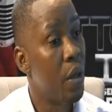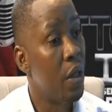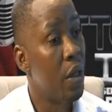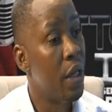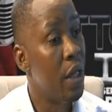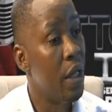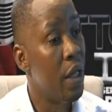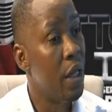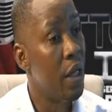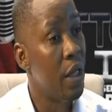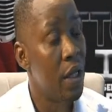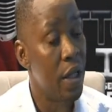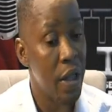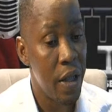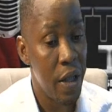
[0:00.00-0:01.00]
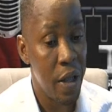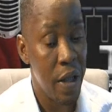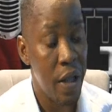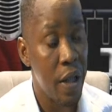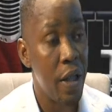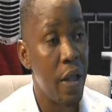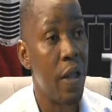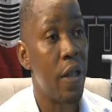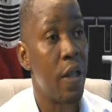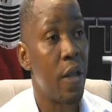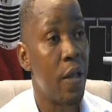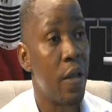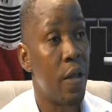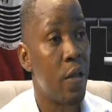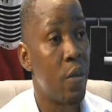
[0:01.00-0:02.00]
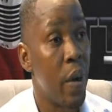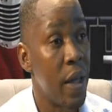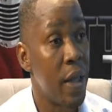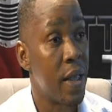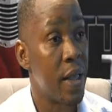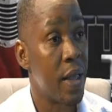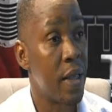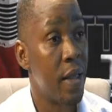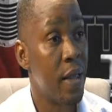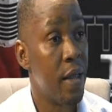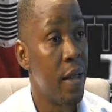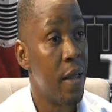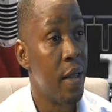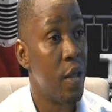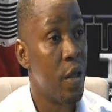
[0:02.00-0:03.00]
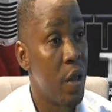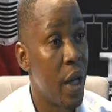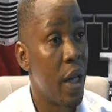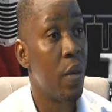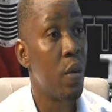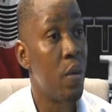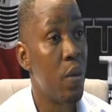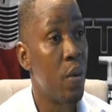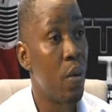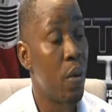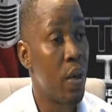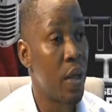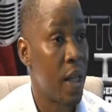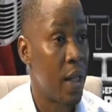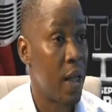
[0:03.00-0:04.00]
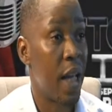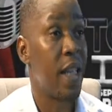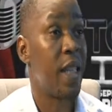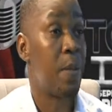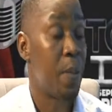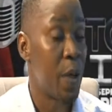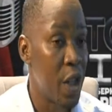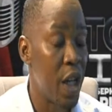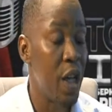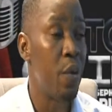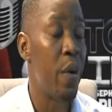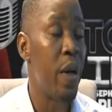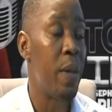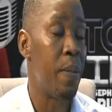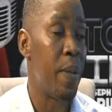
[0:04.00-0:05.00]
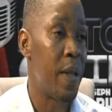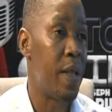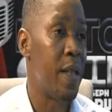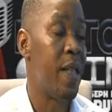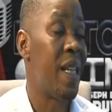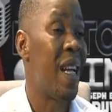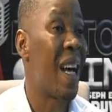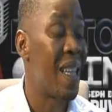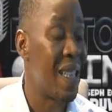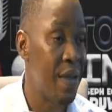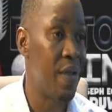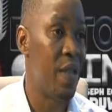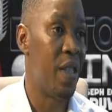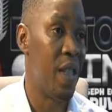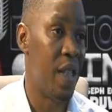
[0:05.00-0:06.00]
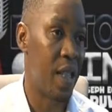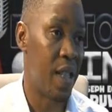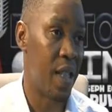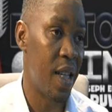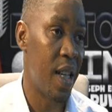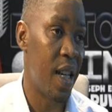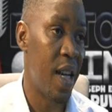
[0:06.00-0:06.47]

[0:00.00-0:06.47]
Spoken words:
The sweats, you can also contact, especially when the person is in active disease.